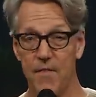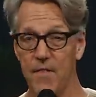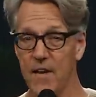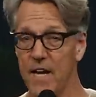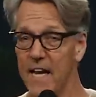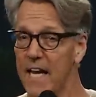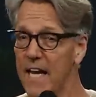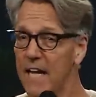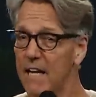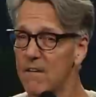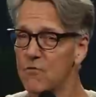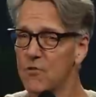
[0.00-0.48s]
And
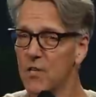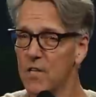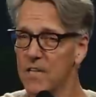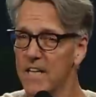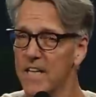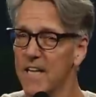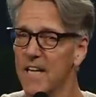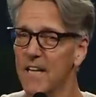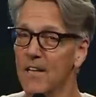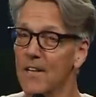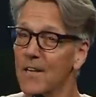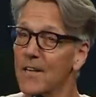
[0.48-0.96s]
then he gives a
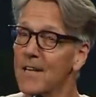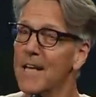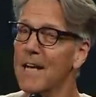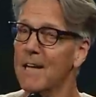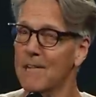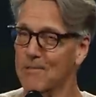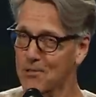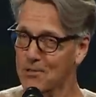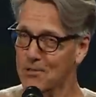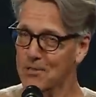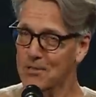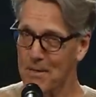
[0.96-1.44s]
little
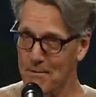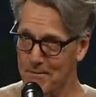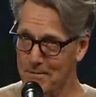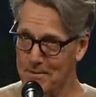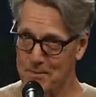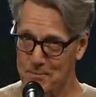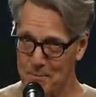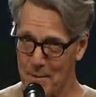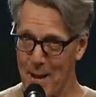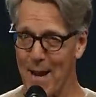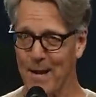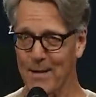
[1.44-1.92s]
list of
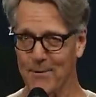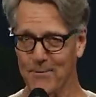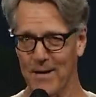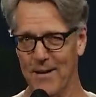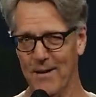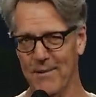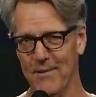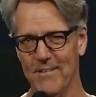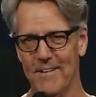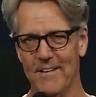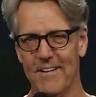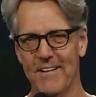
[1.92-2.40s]
his
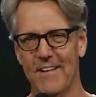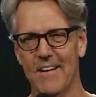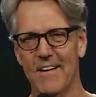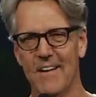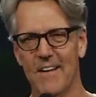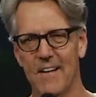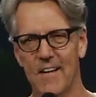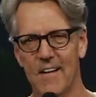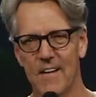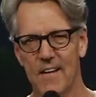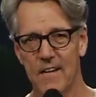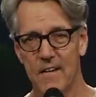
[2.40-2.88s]
background
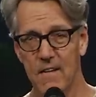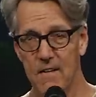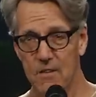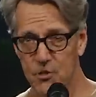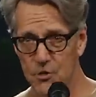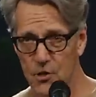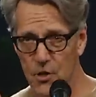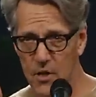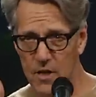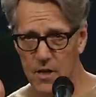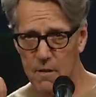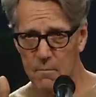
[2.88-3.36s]

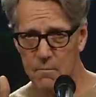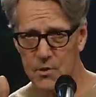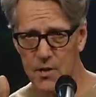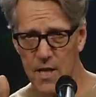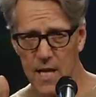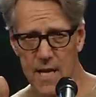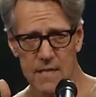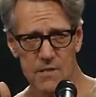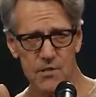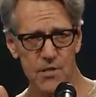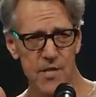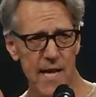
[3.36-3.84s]

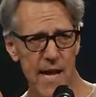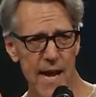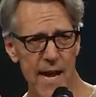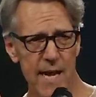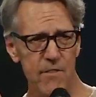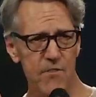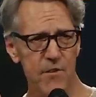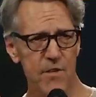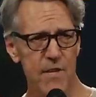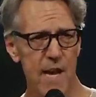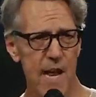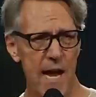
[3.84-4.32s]
circumcised the
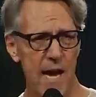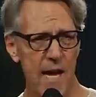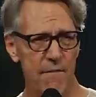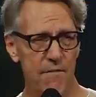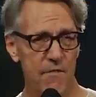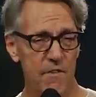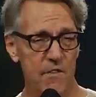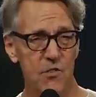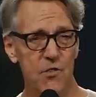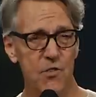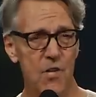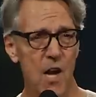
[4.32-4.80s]
eighth day
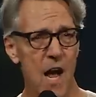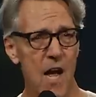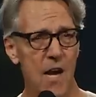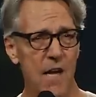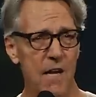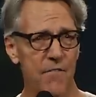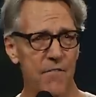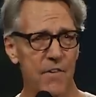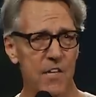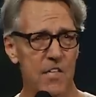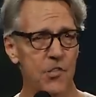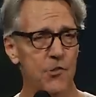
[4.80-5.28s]
of the
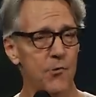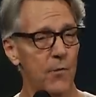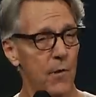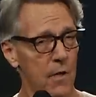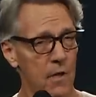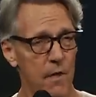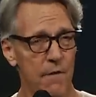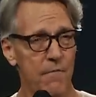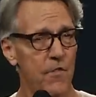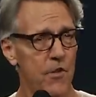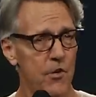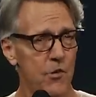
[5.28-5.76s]
stock of
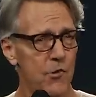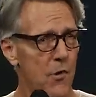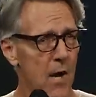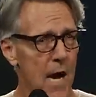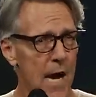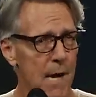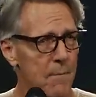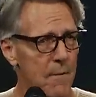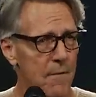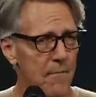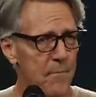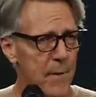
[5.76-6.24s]
Israel, of the
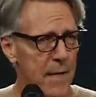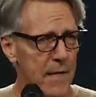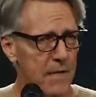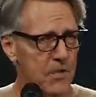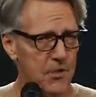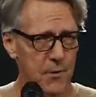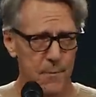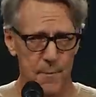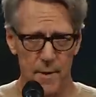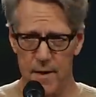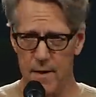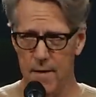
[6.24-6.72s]
tribe of
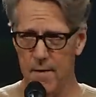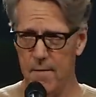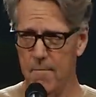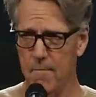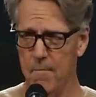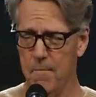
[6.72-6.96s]
Benjamin,